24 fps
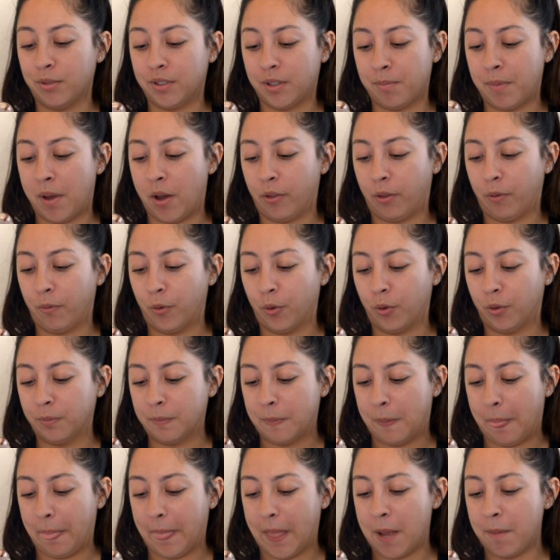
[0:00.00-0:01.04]
was a mouthful.
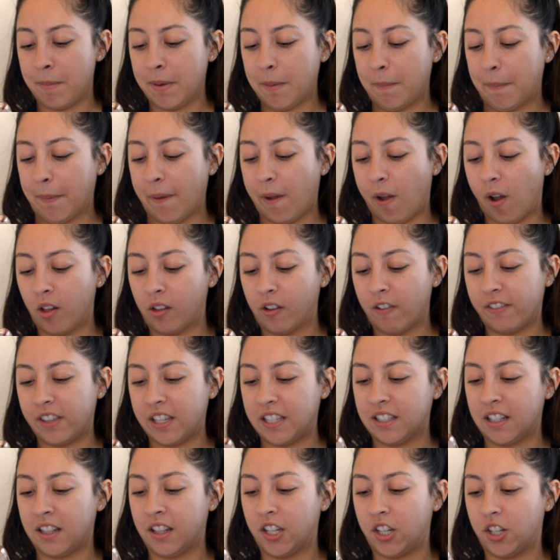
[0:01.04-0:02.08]
I'm gonna put all of
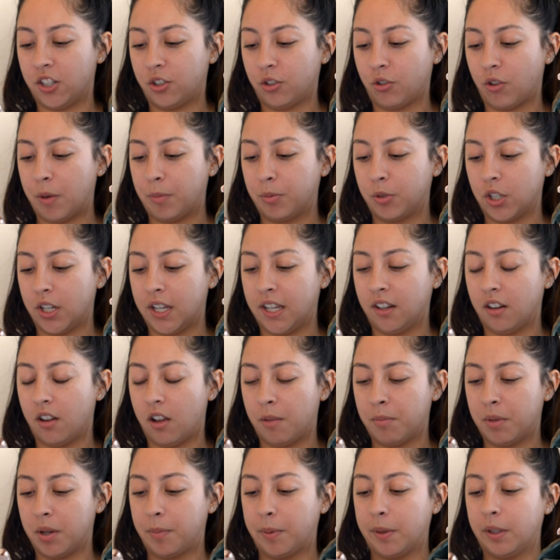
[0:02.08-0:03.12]
these in the description.
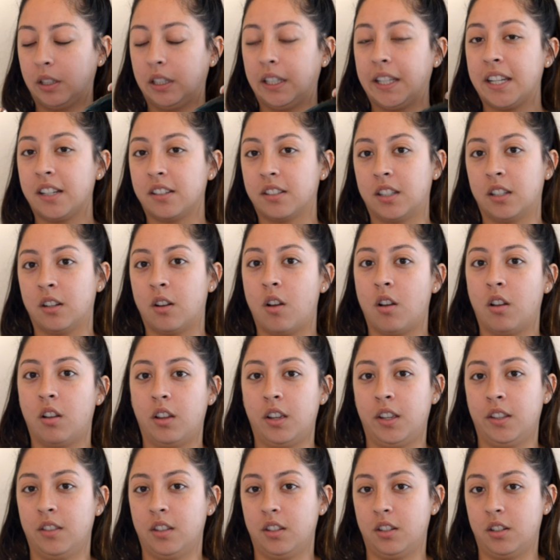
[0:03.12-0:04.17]
I'm gonna put links
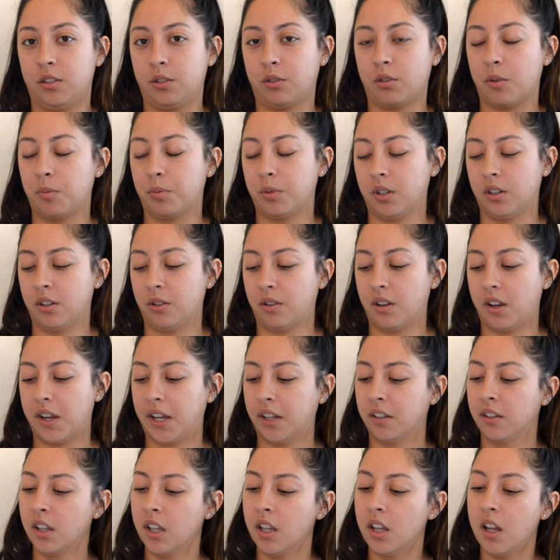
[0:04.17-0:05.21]
in the description,
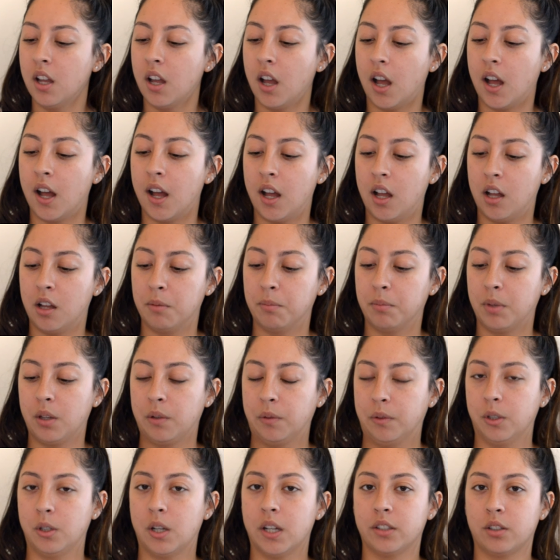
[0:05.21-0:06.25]
okay?
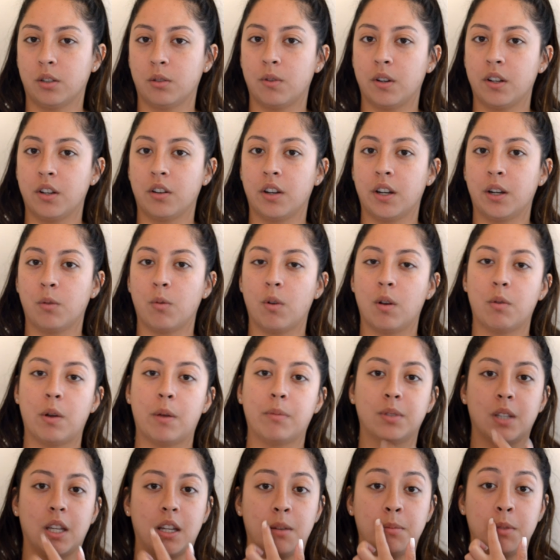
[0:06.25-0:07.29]
If you guys are wondering what
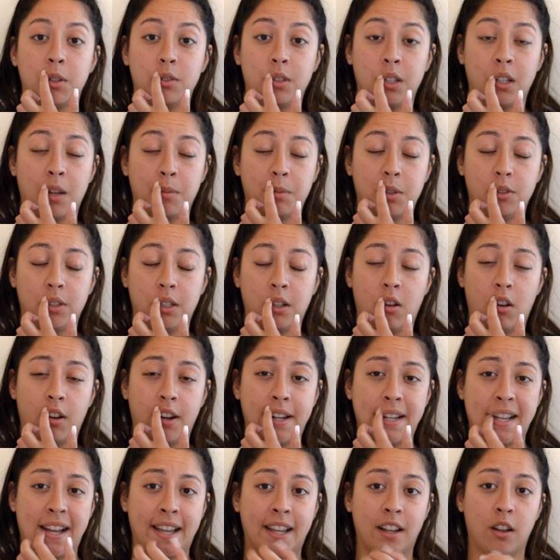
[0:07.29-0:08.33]
website I'm using
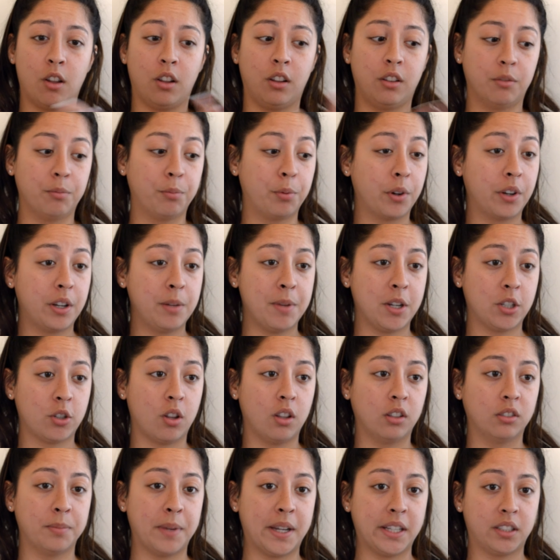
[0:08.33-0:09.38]
REI. Pretty much
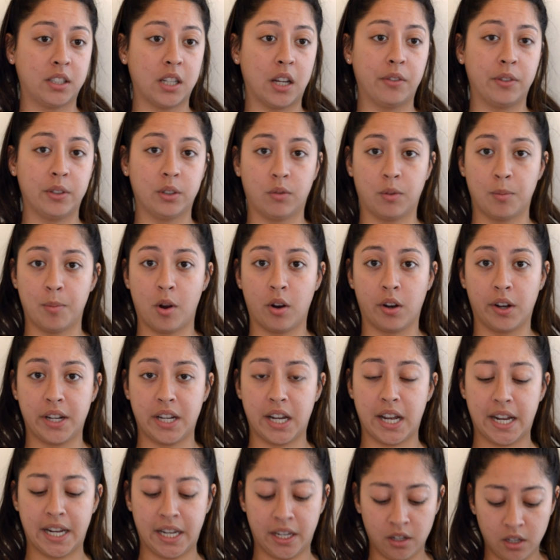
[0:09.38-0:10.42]
all of my stuff is from
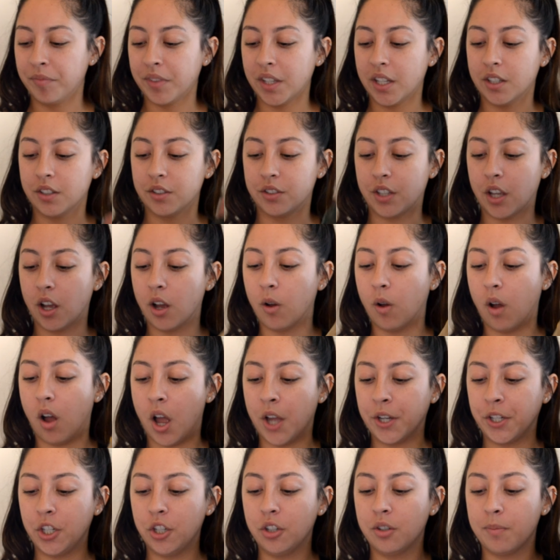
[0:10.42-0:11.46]
REI. So
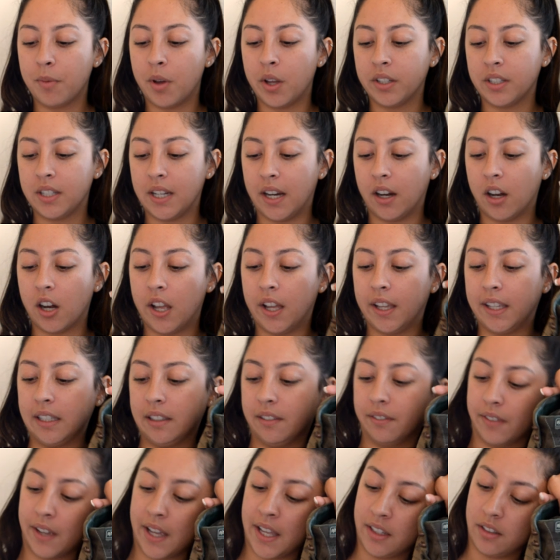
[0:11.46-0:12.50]
Anu Montera
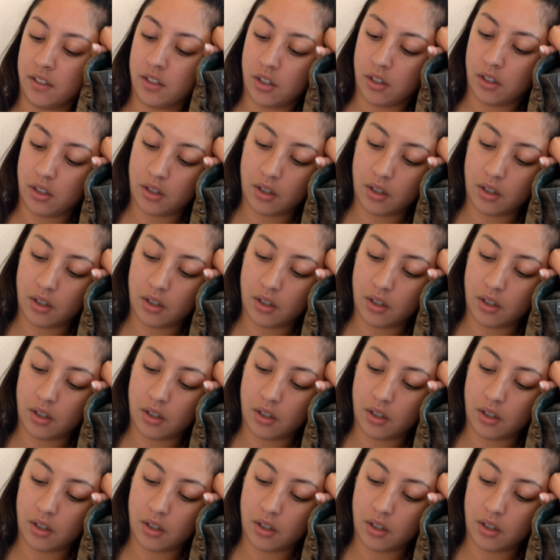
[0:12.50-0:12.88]
Event